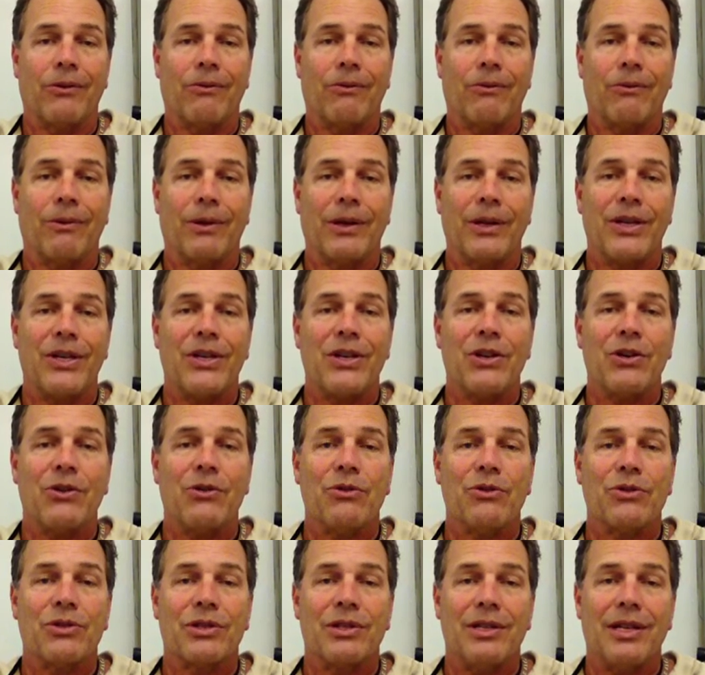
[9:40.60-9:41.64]

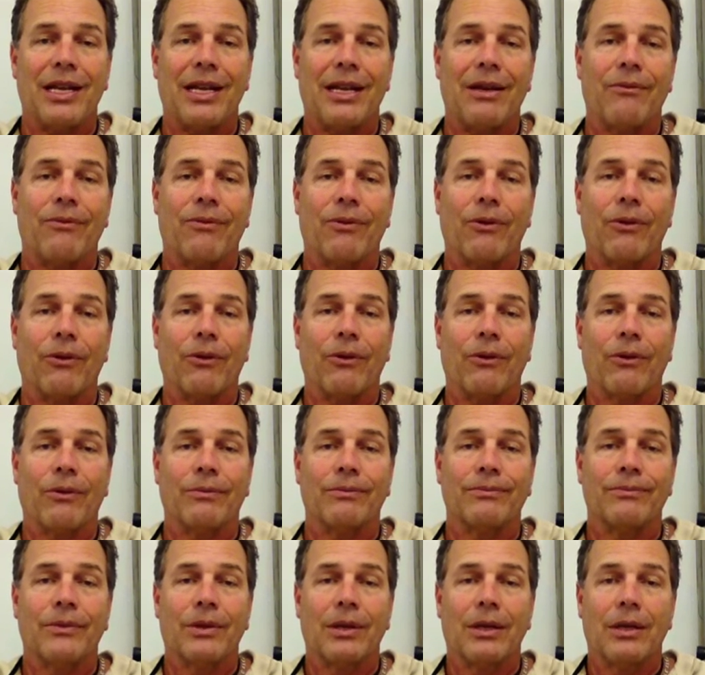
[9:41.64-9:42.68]
reduced need for
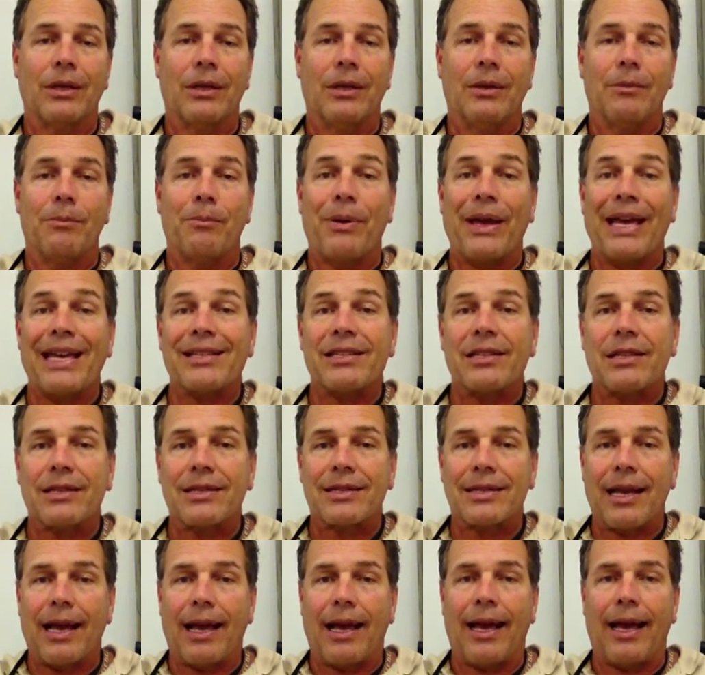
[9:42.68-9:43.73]

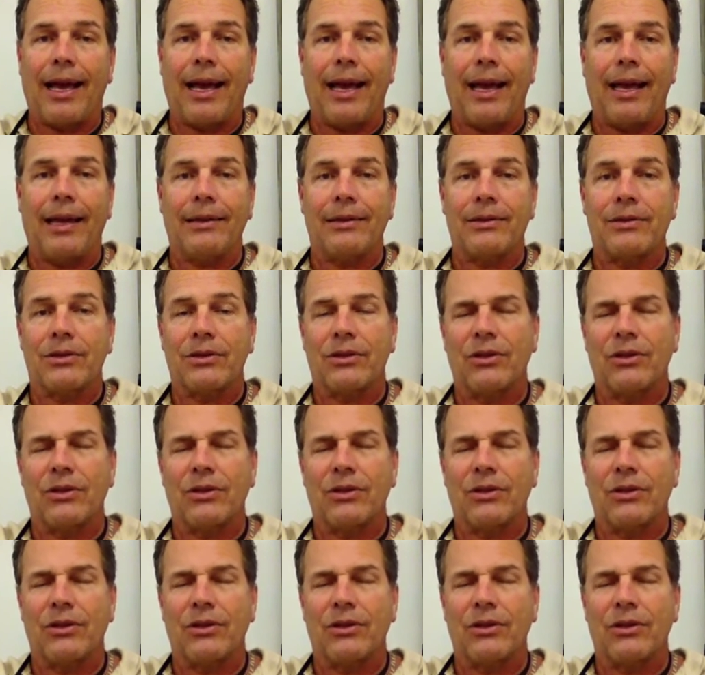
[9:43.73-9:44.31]
pesticides.